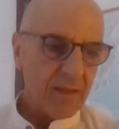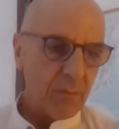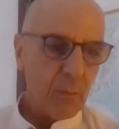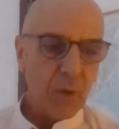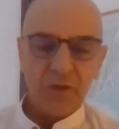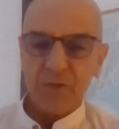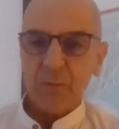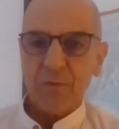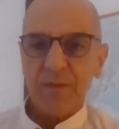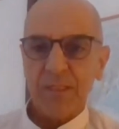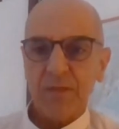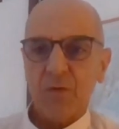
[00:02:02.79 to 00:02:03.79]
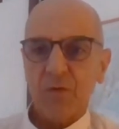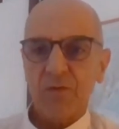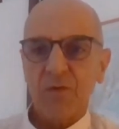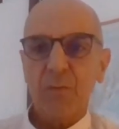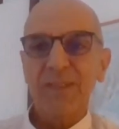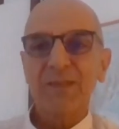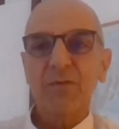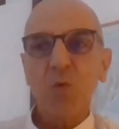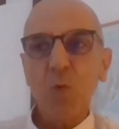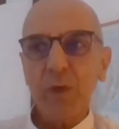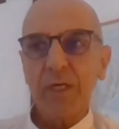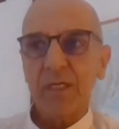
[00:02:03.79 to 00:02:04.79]
the bottom of it also, but
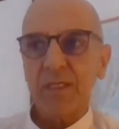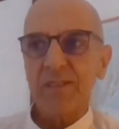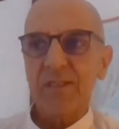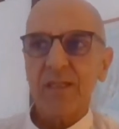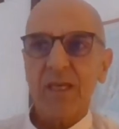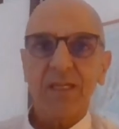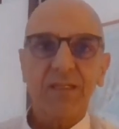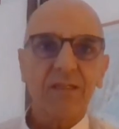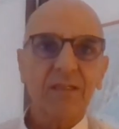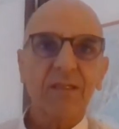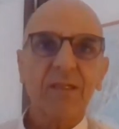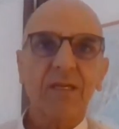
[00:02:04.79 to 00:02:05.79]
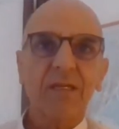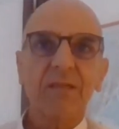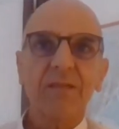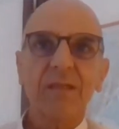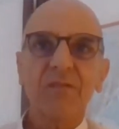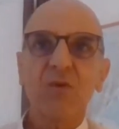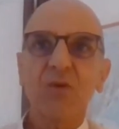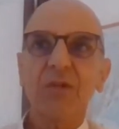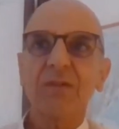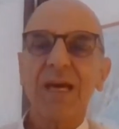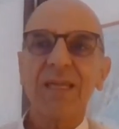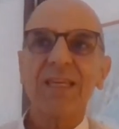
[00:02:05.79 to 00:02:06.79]
words and
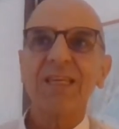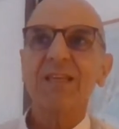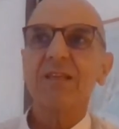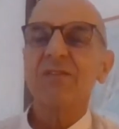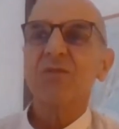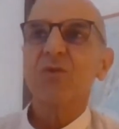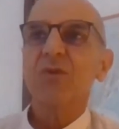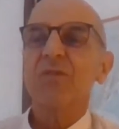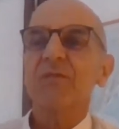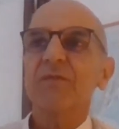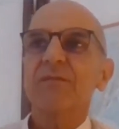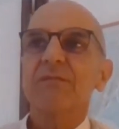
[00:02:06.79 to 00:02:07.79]
I needed a sort of